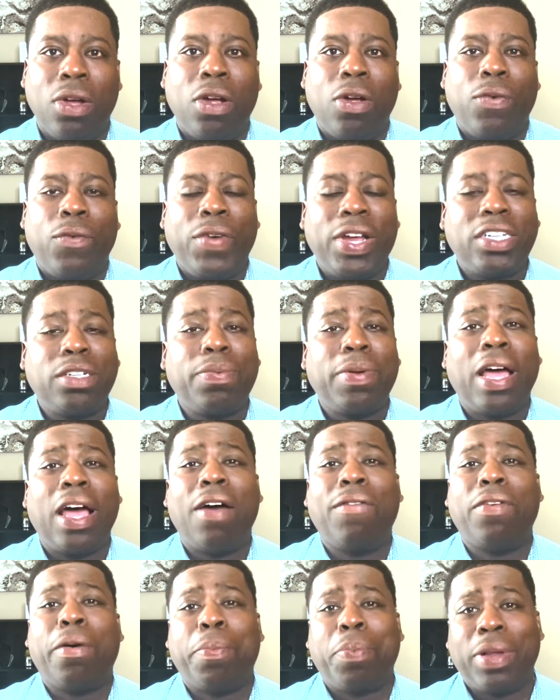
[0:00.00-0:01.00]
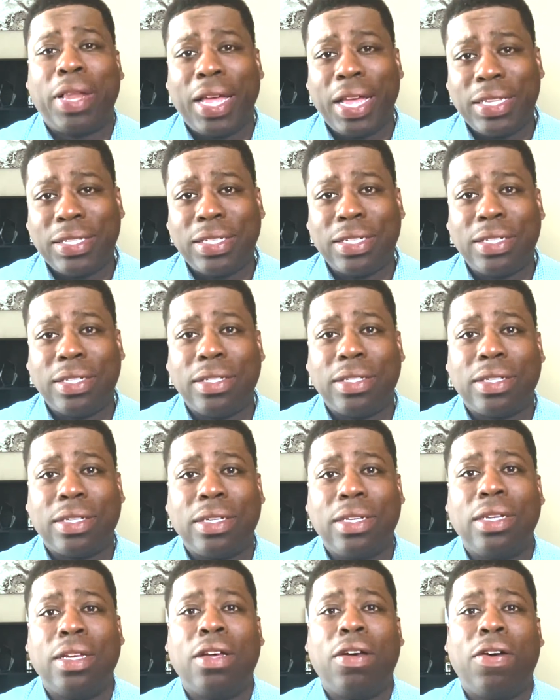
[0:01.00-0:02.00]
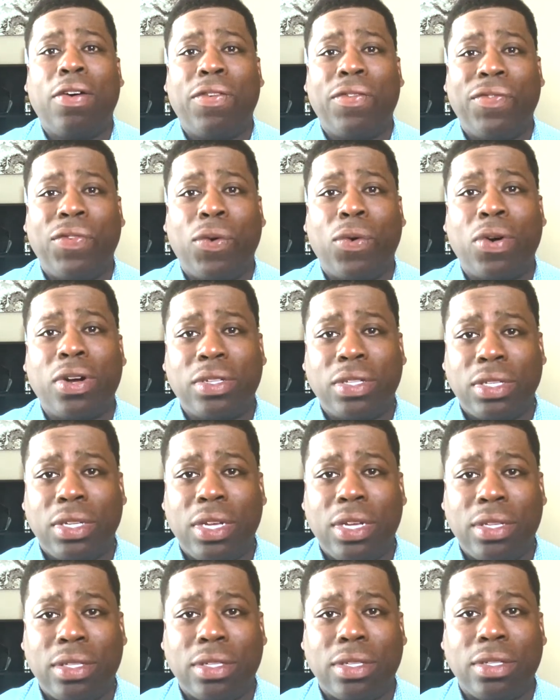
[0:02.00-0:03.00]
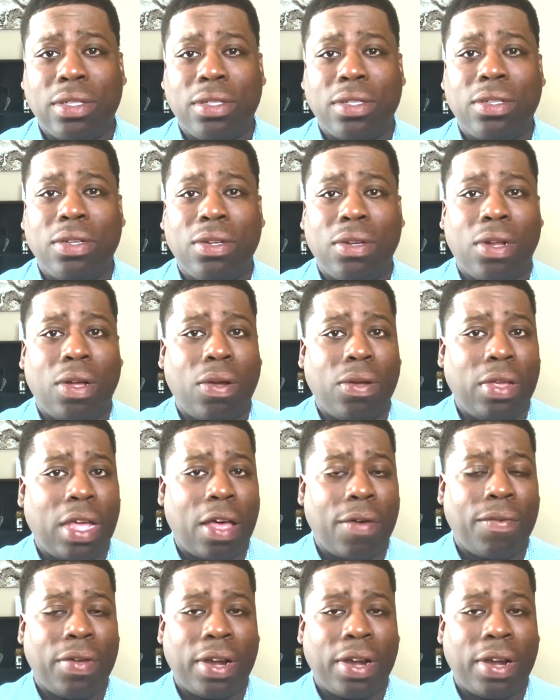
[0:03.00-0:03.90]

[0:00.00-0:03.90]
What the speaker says: Richmond have a pleasant 4 seasons. You know, you have a